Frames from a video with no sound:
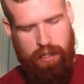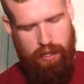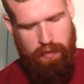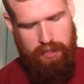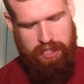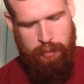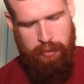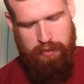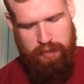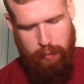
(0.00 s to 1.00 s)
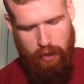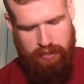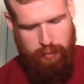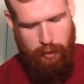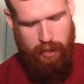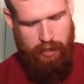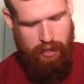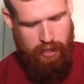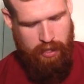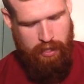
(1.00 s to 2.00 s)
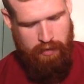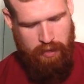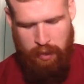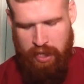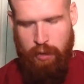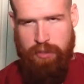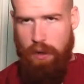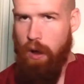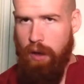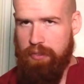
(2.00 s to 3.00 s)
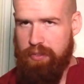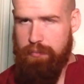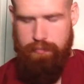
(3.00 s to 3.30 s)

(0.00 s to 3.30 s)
There's a number of spots where the grain goes off,